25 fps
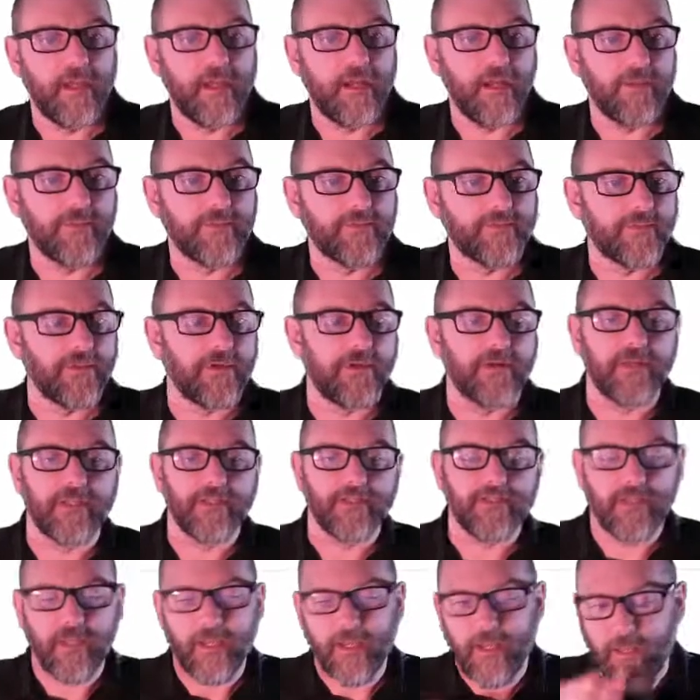So
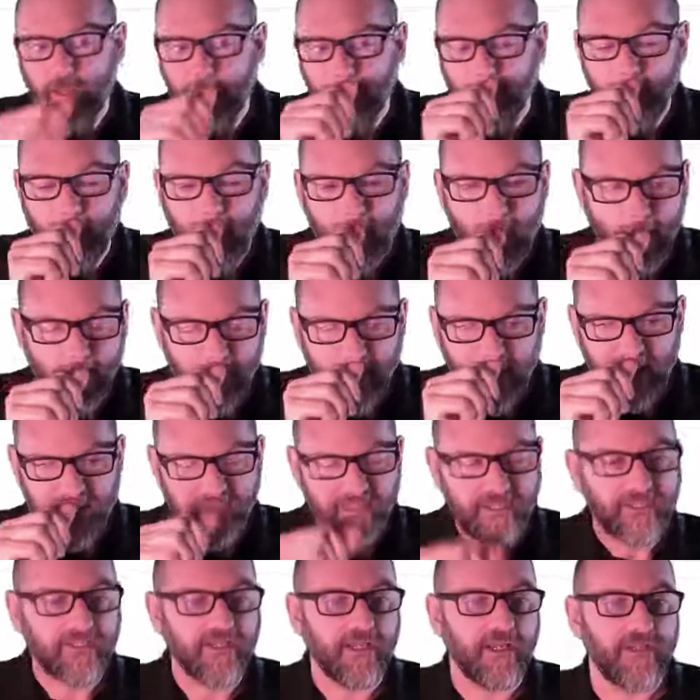it's important, I
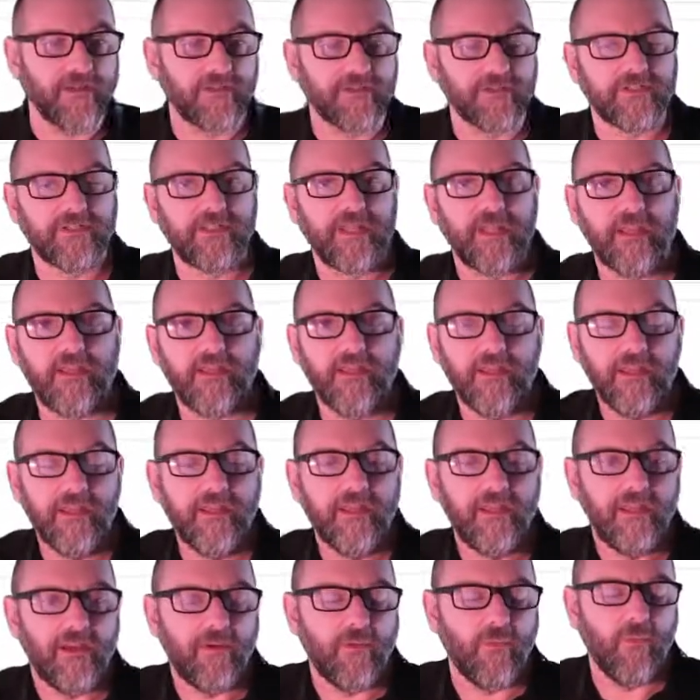think, to understand
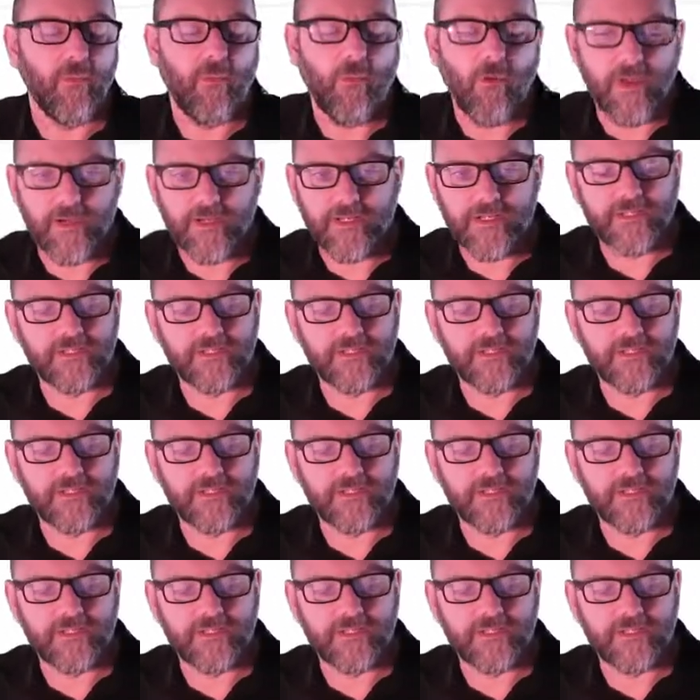what is